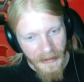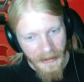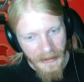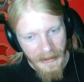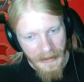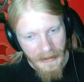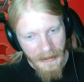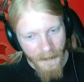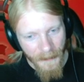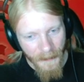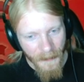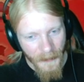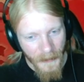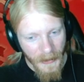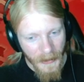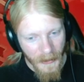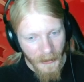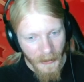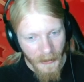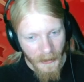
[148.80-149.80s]

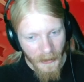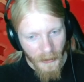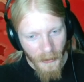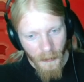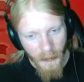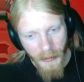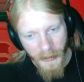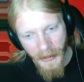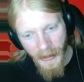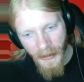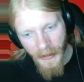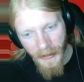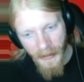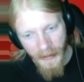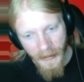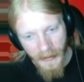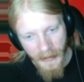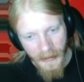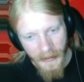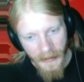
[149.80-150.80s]
You know, the current player
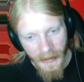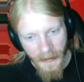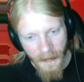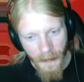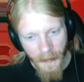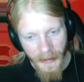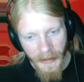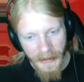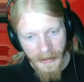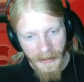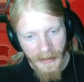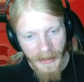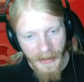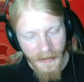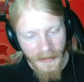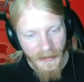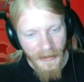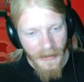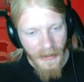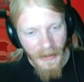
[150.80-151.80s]
is from
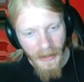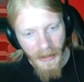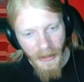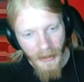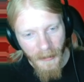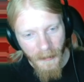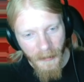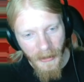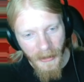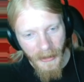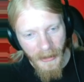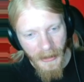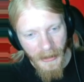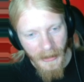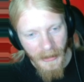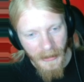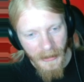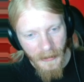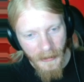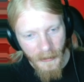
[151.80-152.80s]
Bangladesh, but
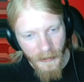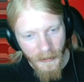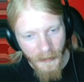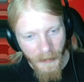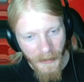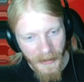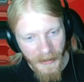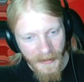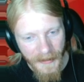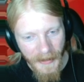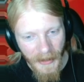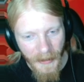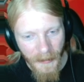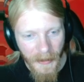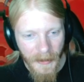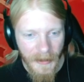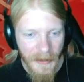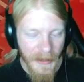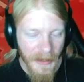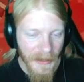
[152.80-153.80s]
it includes Pakistan and
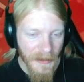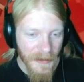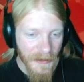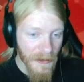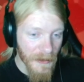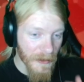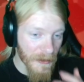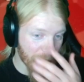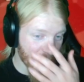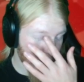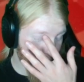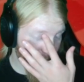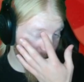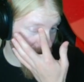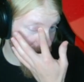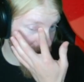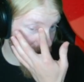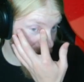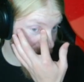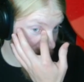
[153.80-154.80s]
Bangladesh. So
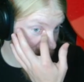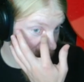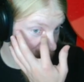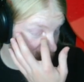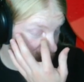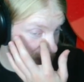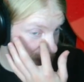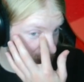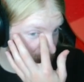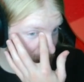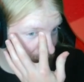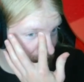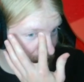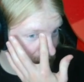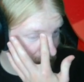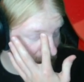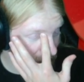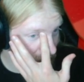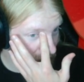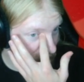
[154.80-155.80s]
I guess there's
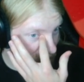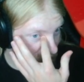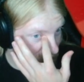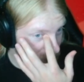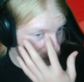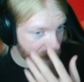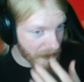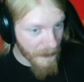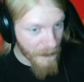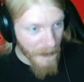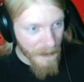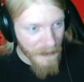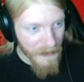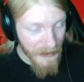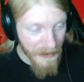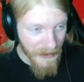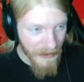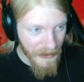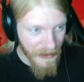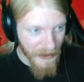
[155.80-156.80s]
some
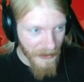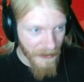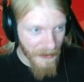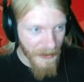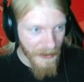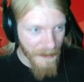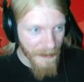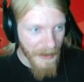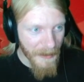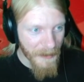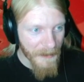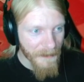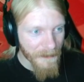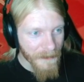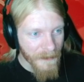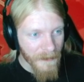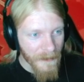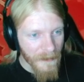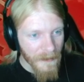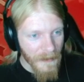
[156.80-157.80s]
representation here on this map.
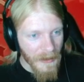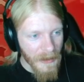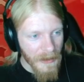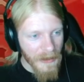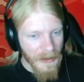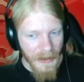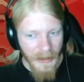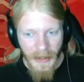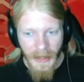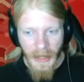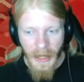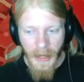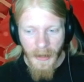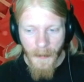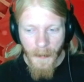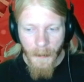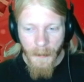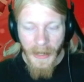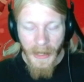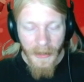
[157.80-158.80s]

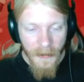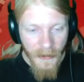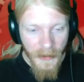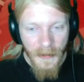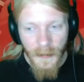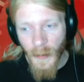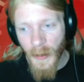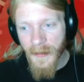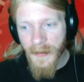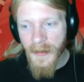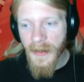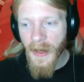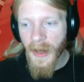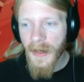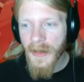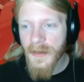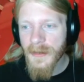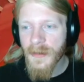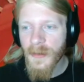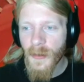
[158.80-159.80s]
But yeah, Greece, one of the
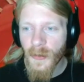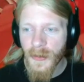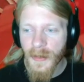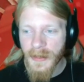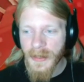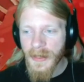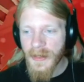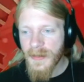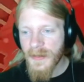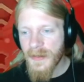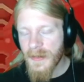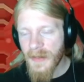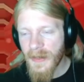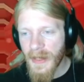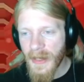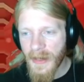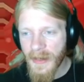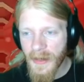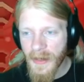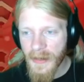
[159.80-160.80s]
highest scoring nations
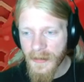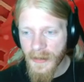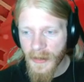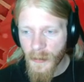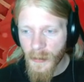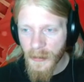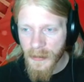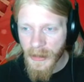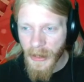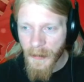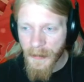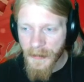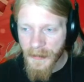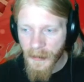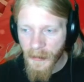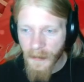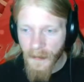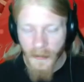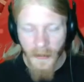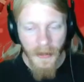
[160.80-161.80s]
in the entire World Cup
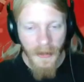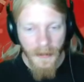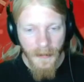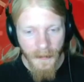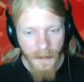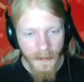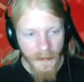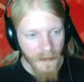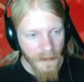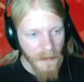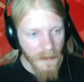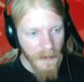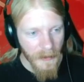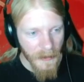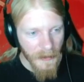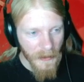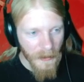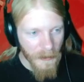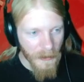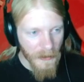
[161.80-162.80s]
so far.
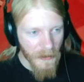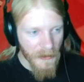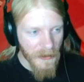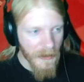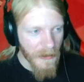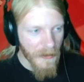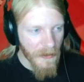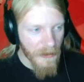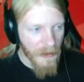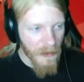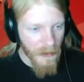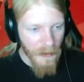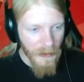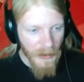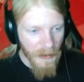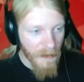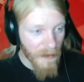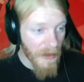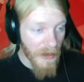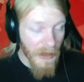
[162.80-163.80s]
So I'm curious how they do.
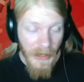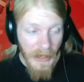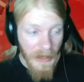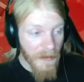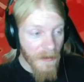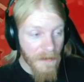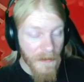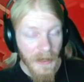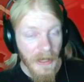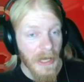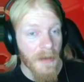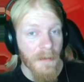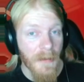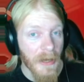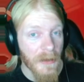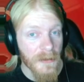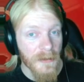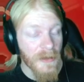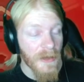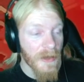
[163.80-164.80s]
Even if they get a
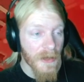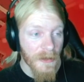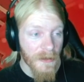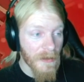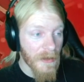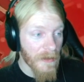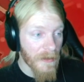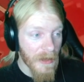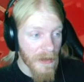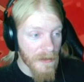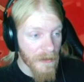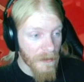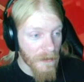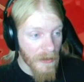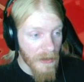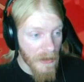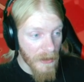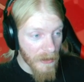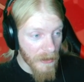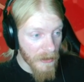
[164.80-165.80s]
bounty this round, that's
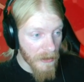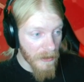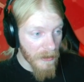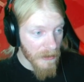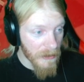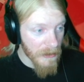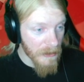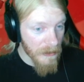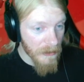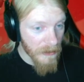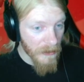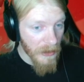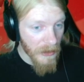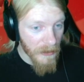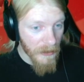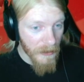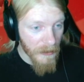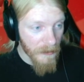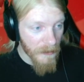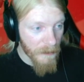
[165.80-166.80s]
already
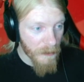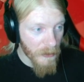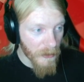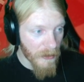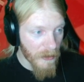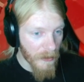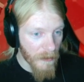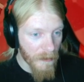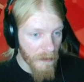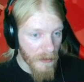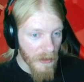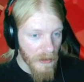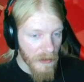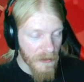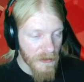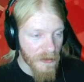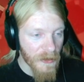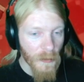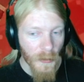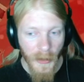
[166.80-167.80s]
likely to put them
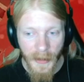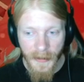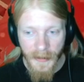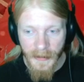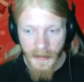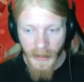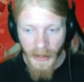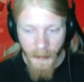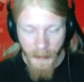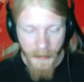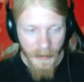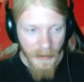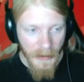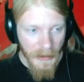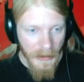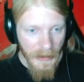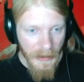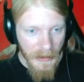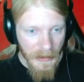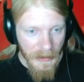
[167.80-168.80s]
somewhere at the top.
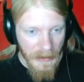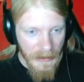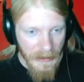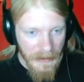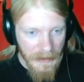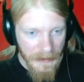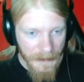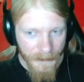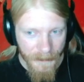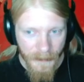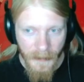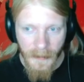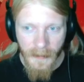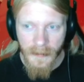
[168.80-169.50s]
The